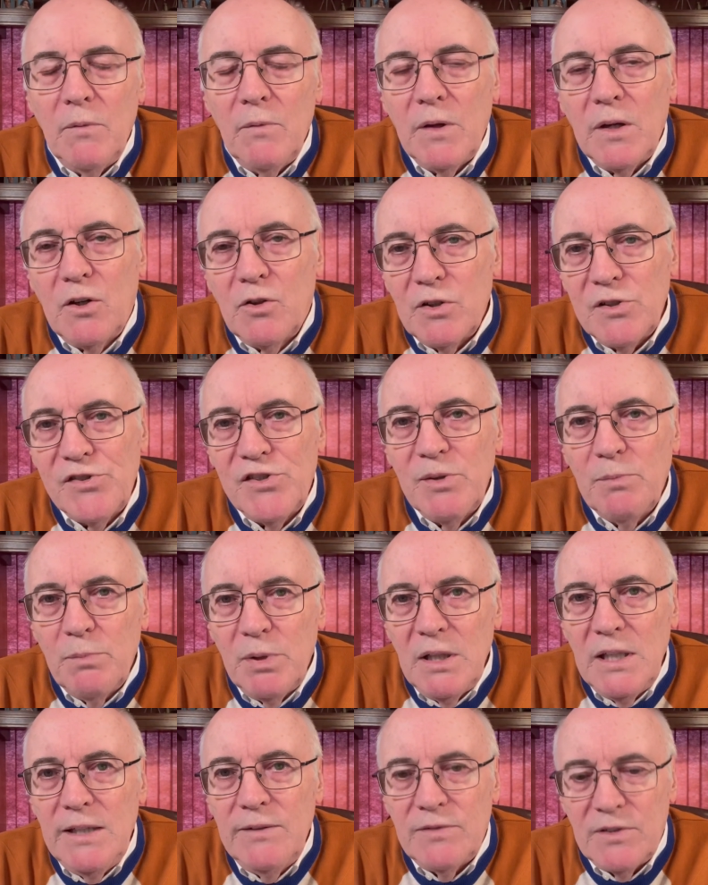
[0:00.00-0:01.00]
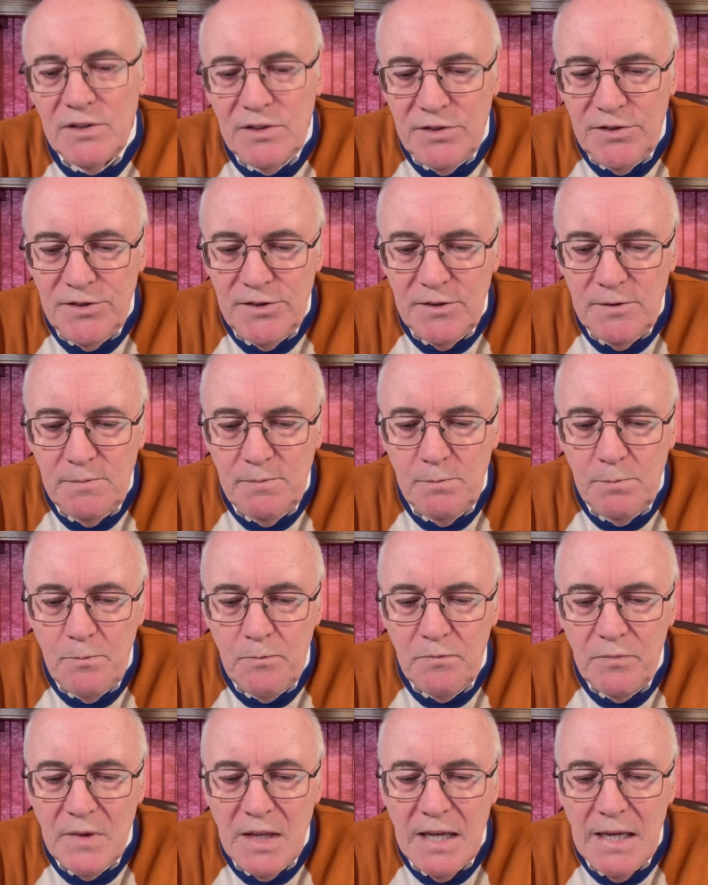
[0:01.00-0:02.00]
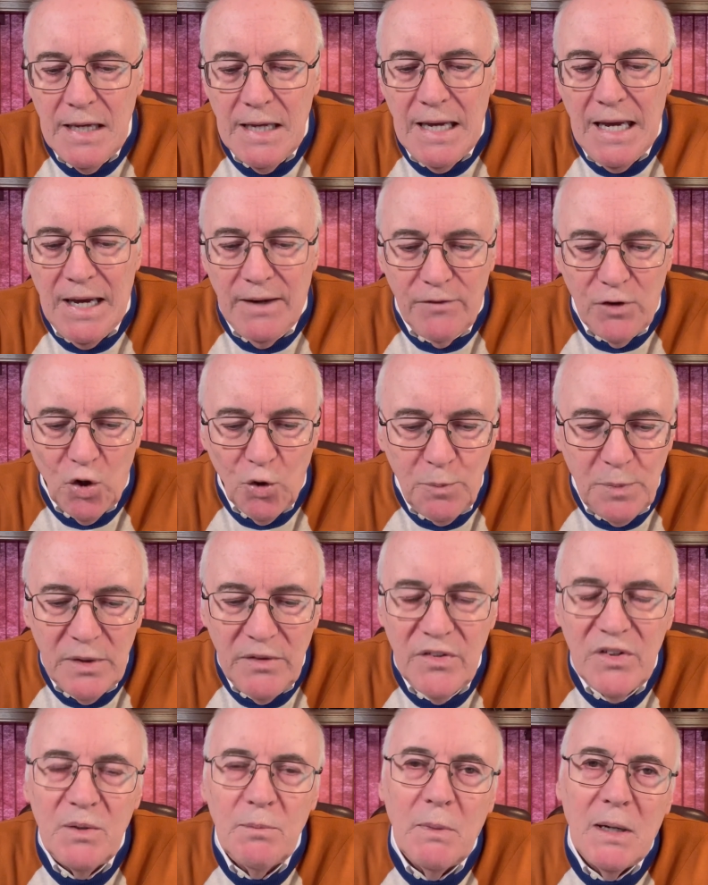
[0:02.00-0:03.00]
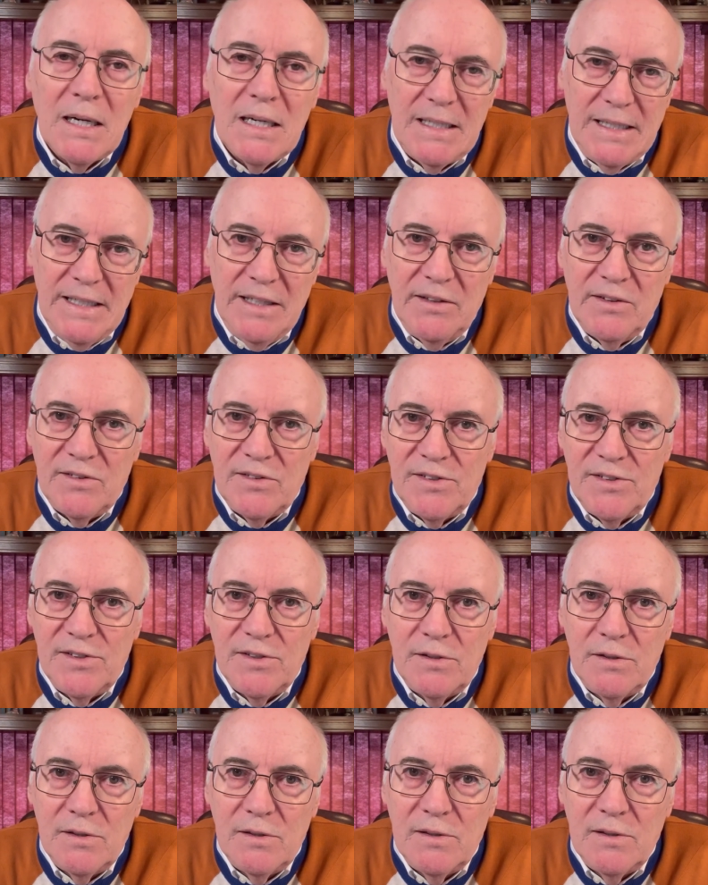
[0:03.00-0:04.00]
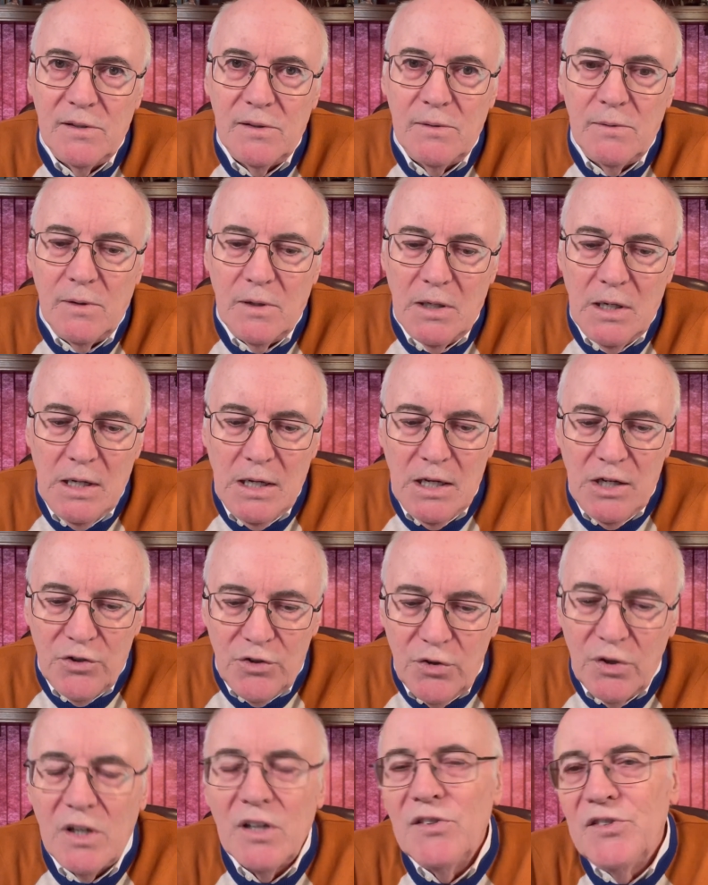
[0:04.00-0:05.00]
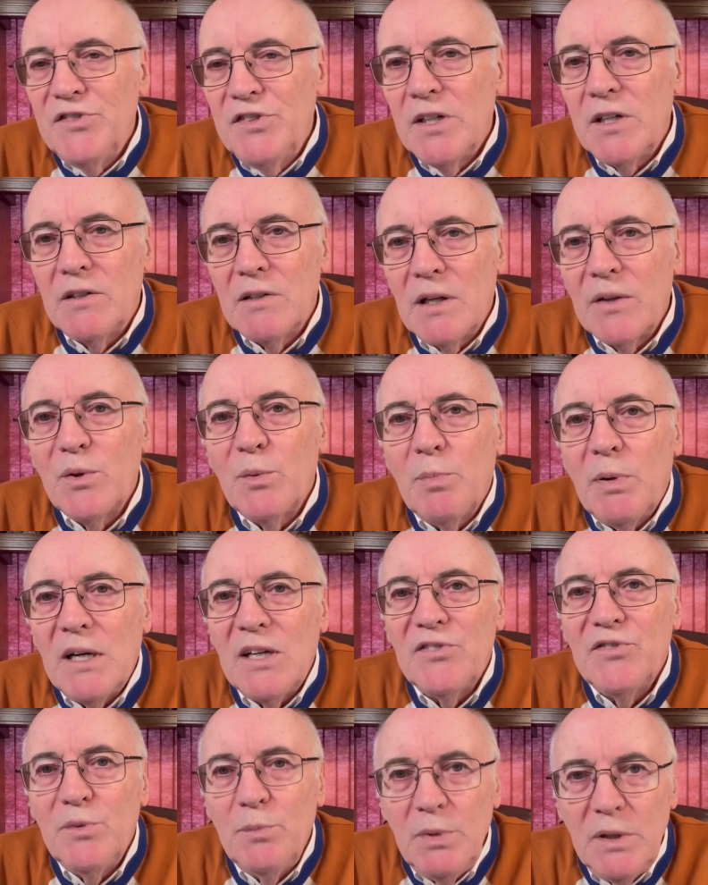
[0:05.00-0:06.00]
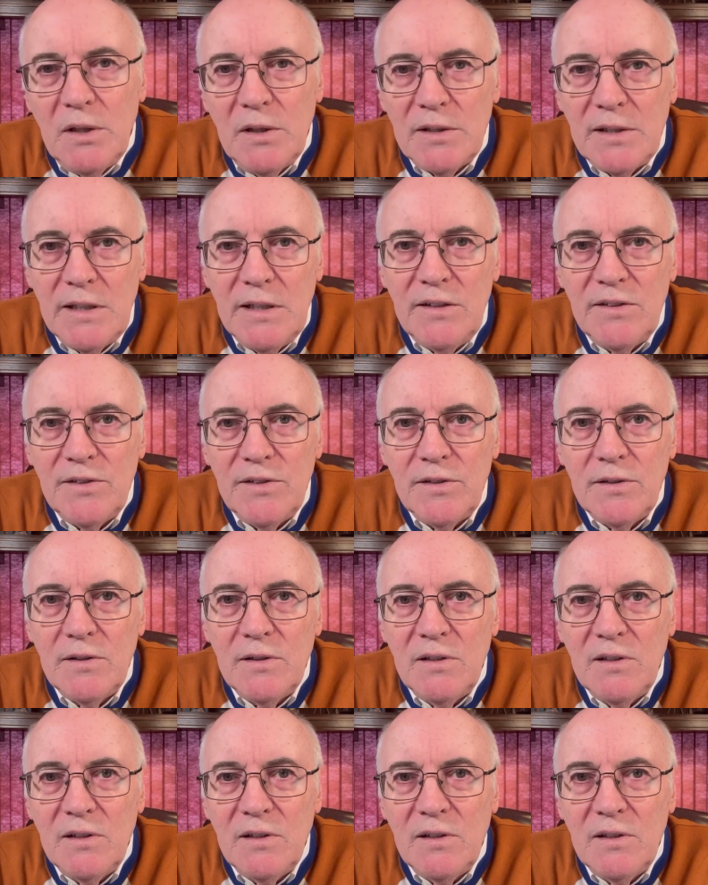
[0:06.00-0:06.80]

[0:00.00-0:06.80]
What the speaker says: Christian believers have opened their minds to consider other possibilities.